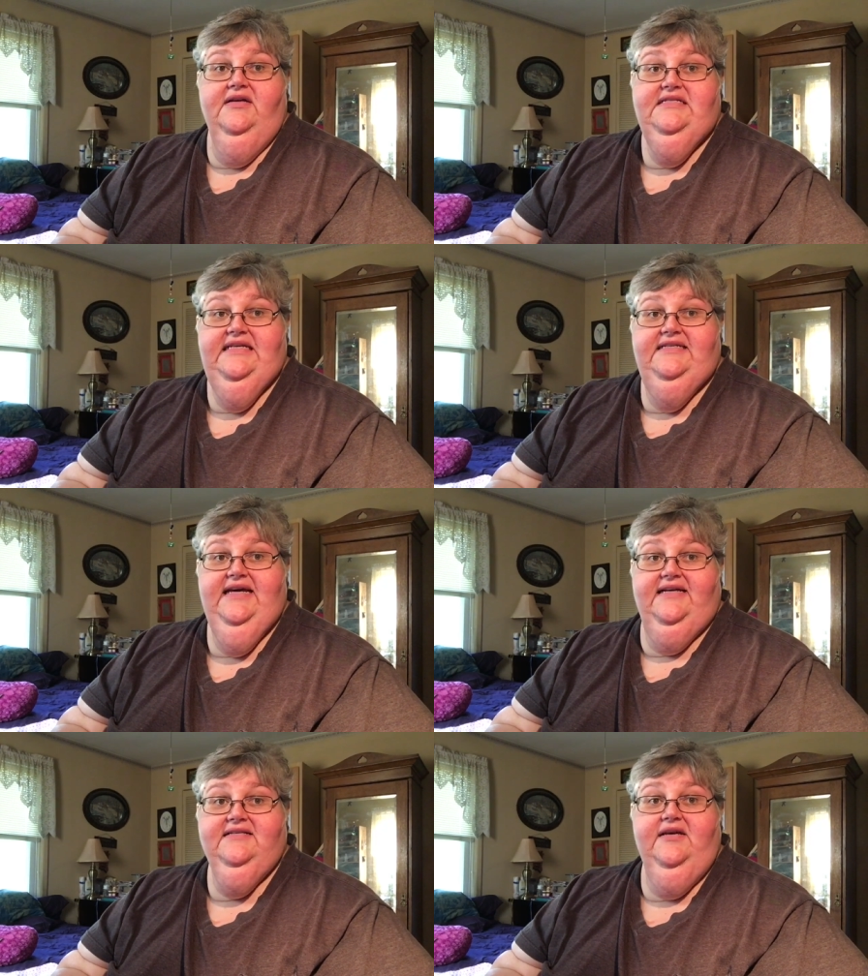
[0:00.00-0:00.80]
See a
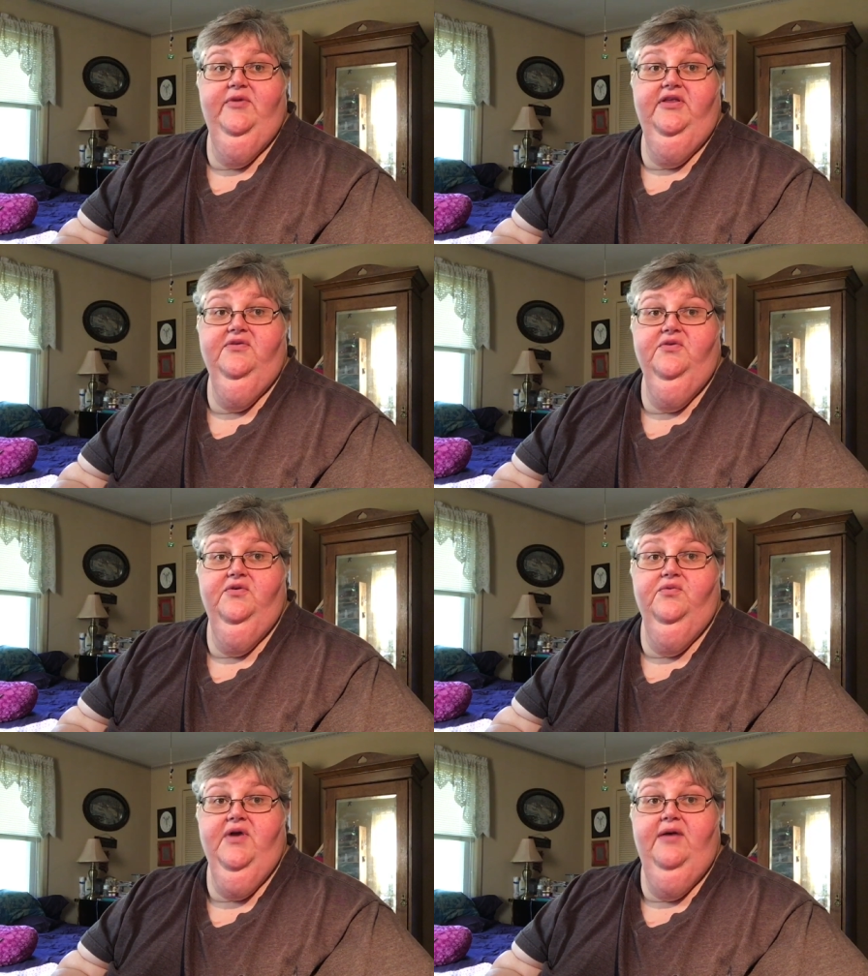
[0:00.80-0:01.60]
text coming
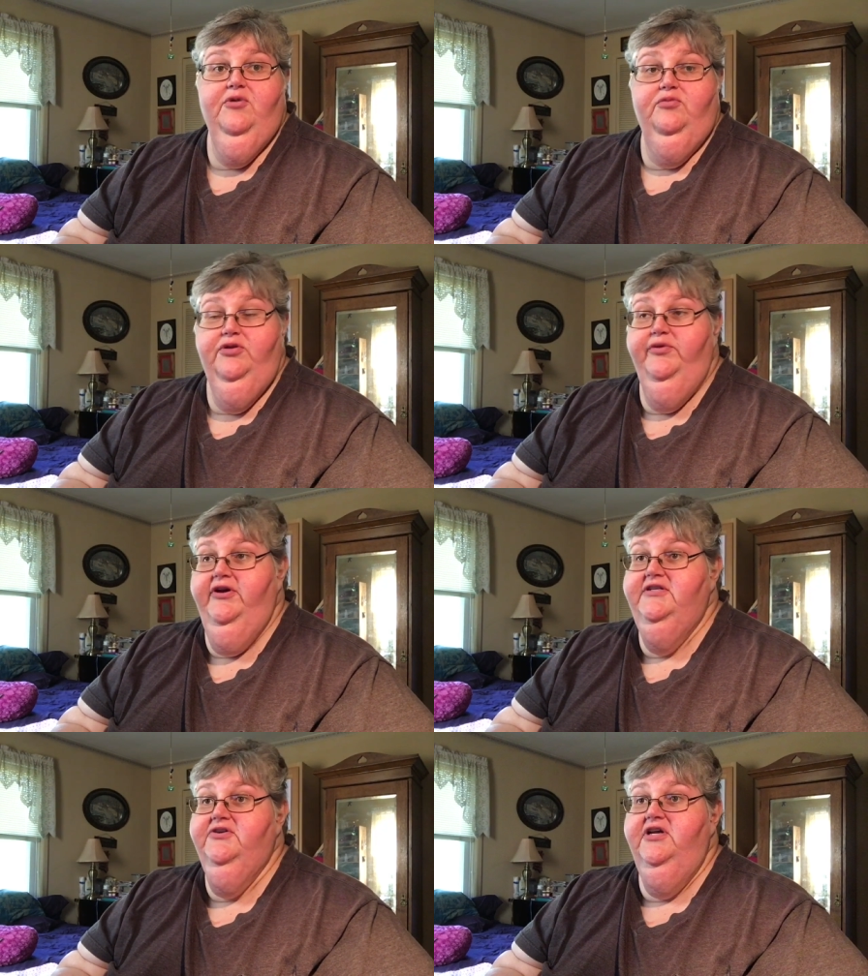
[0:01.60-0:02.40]
through. Rambo
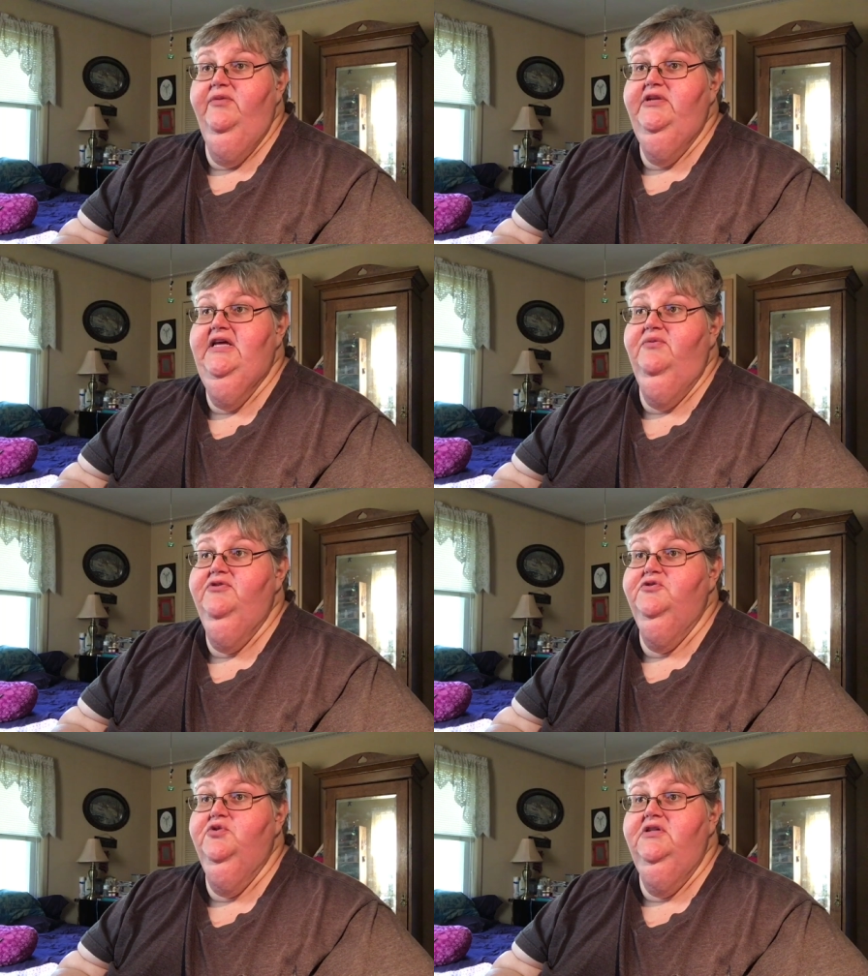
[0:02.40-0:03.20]
blueberries are going to be done
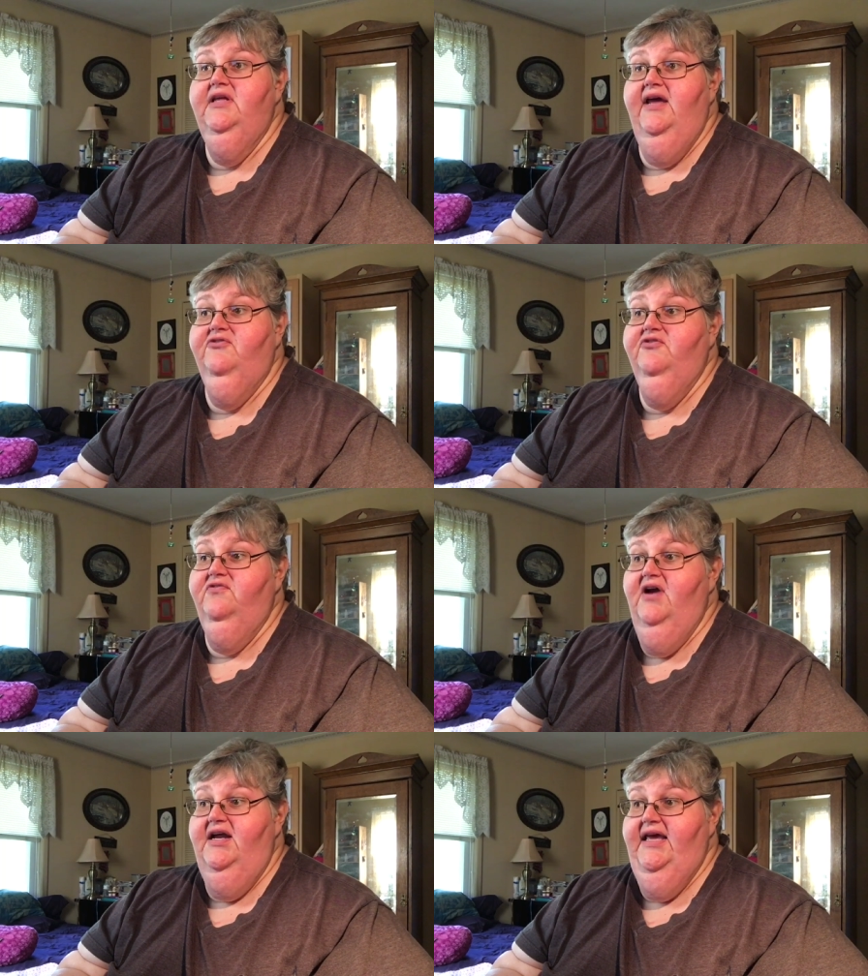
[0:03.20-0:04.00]
with their toilet after
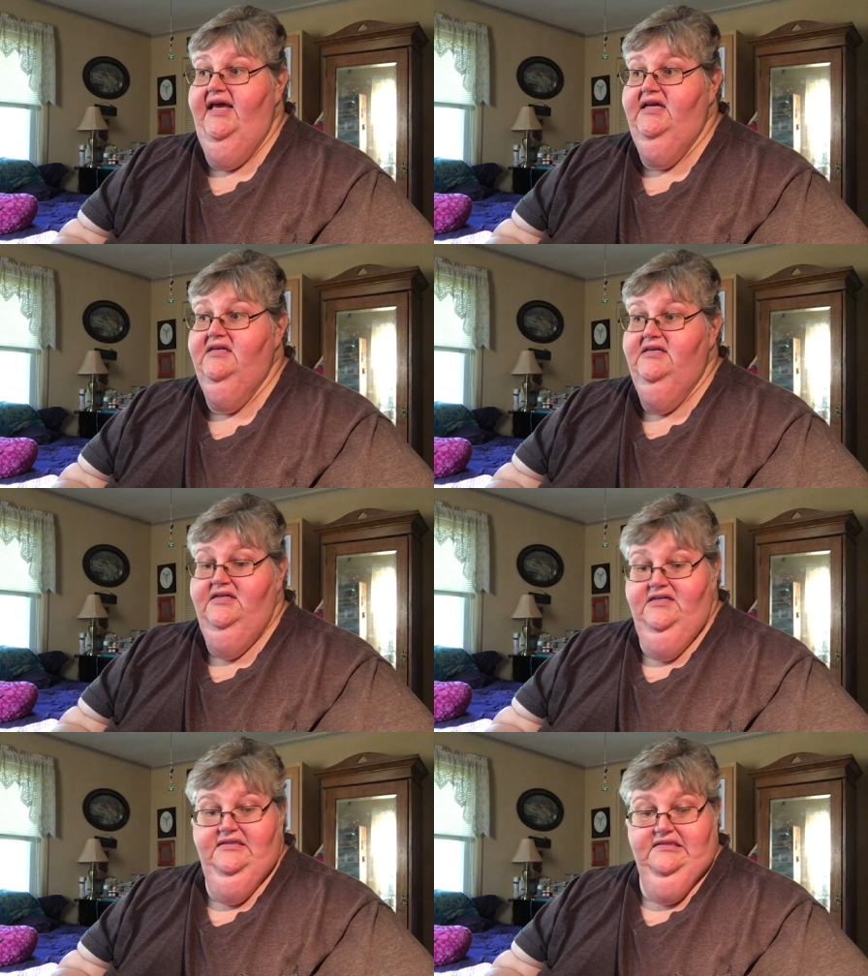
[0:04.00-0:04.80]
Friday.
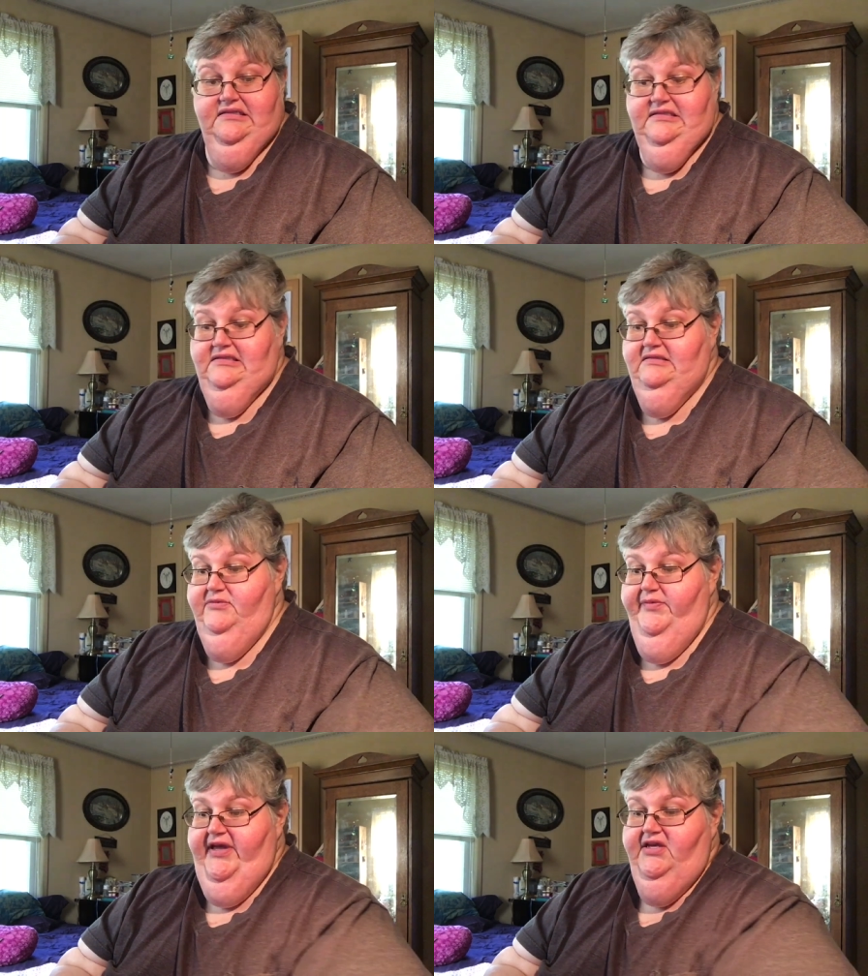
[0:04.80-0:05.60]

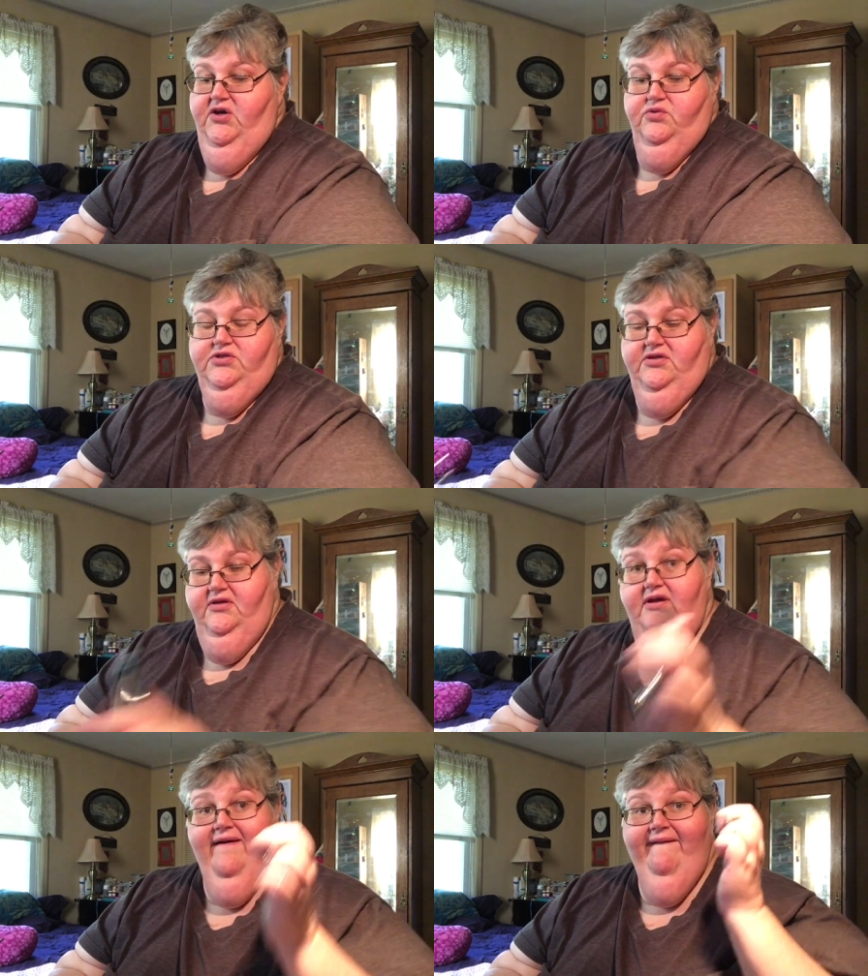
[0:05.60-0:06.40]
Make a note.
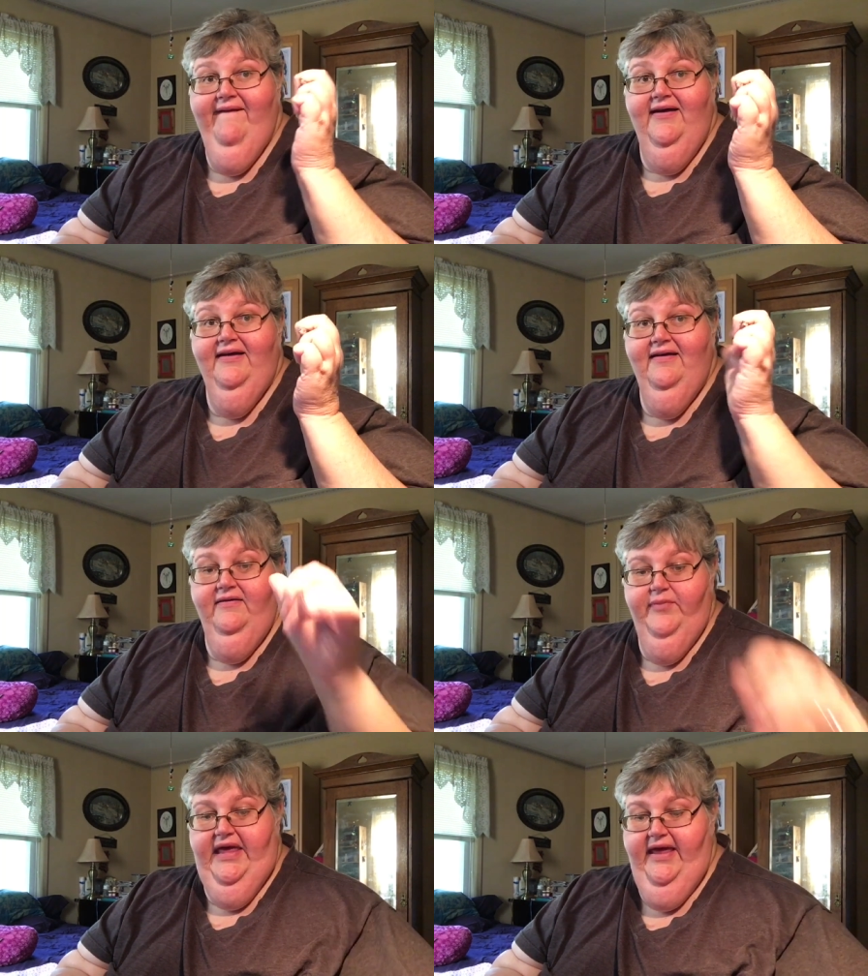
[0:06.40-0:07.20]

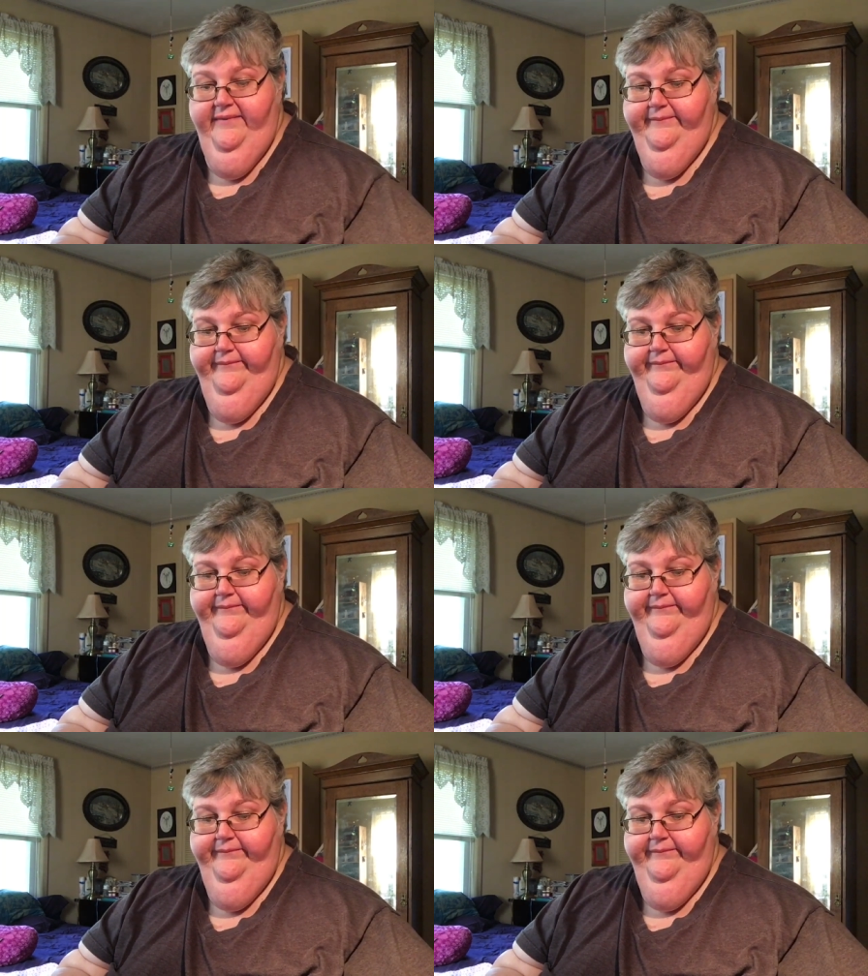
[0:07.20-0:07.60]
Pen.